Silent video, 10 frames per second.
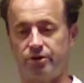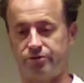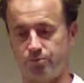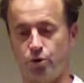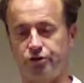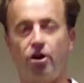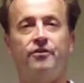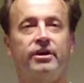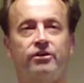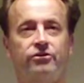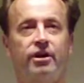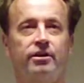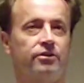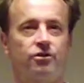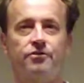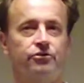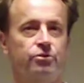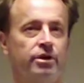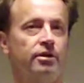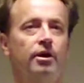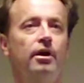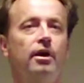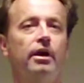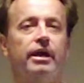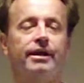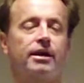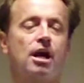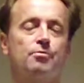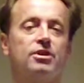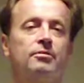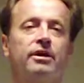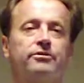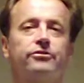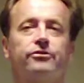worked on the next day, and it's on the screen in a couple of months.